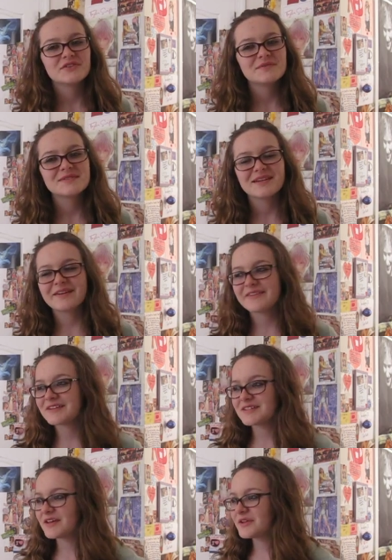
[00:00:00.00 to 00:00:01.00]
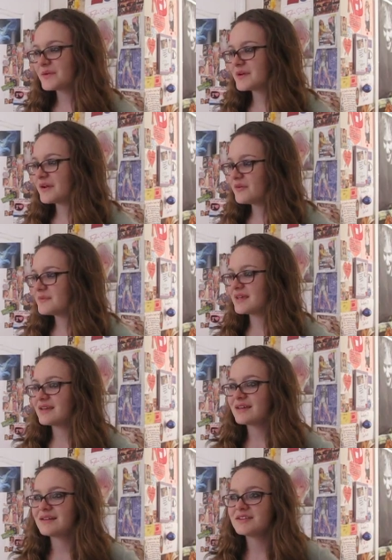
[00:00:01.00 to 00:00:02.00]
dreams did I think Taylor would know
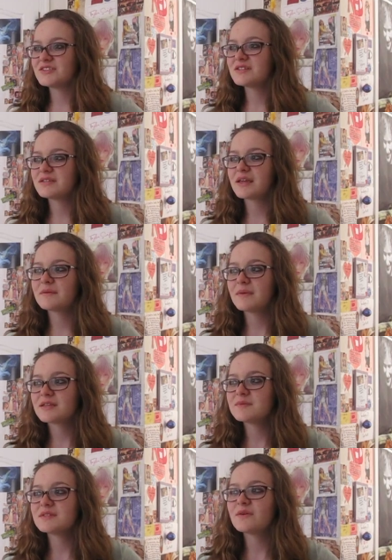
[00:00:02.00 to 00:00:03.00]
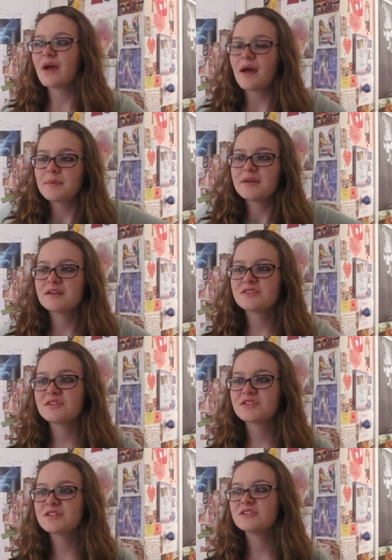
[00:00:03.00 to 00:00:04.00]
me, and it just like makes me so happy
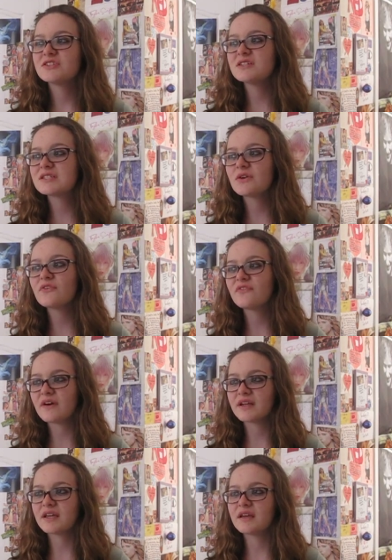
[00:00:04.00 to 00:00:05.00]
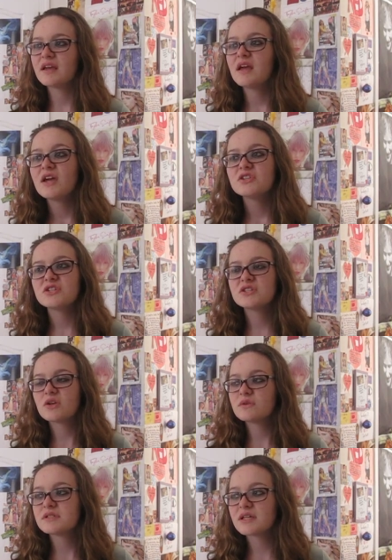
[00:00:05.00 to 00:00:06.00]
that she's so funny. She's
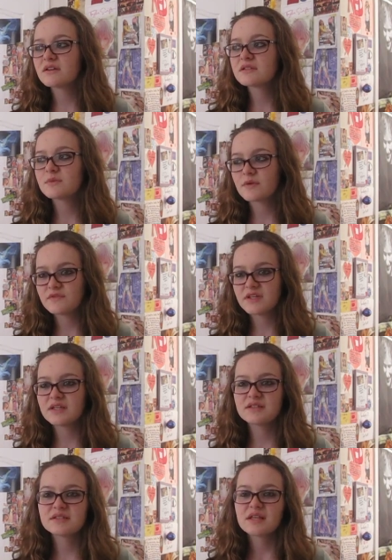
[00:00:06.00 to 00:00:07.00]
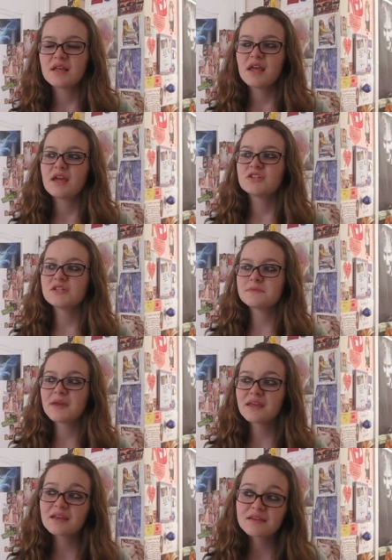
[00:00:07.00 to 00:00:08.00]
noticing Swifties. She's
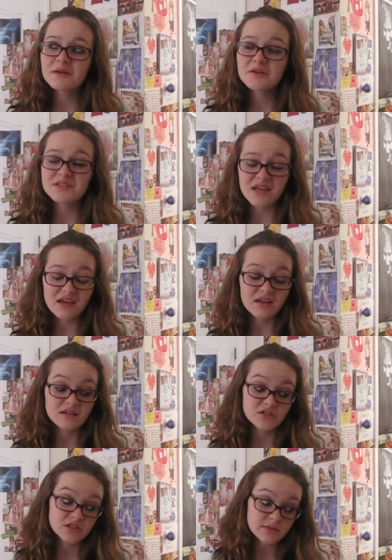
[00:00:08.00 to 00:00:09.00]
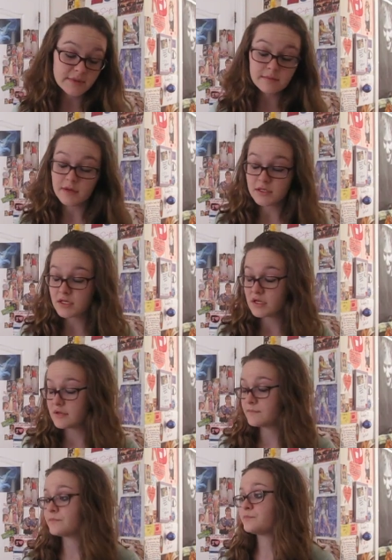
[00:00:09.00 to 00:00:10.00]
making their day. She's made my
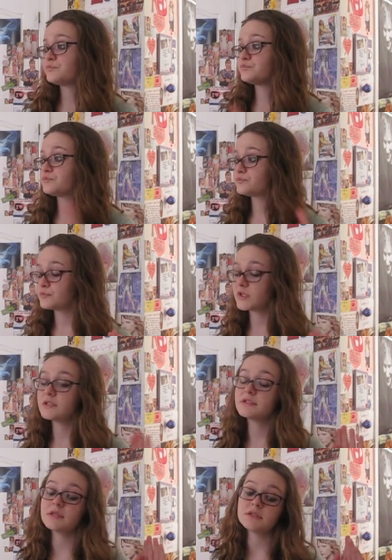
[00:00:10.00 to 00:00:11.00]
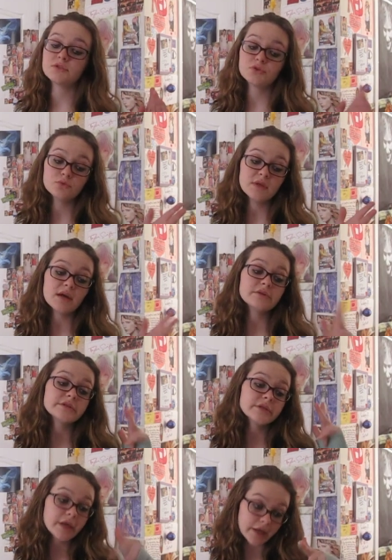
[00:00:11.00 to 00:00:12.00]
day since
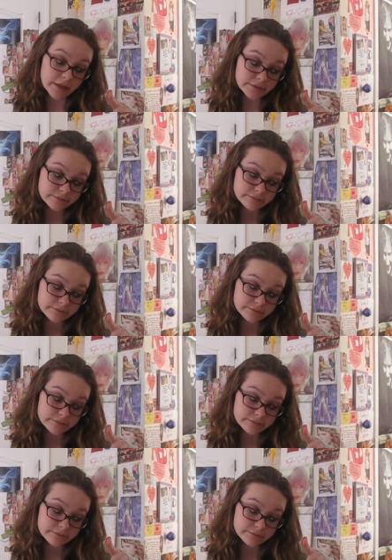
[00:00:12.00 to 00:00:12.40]
2008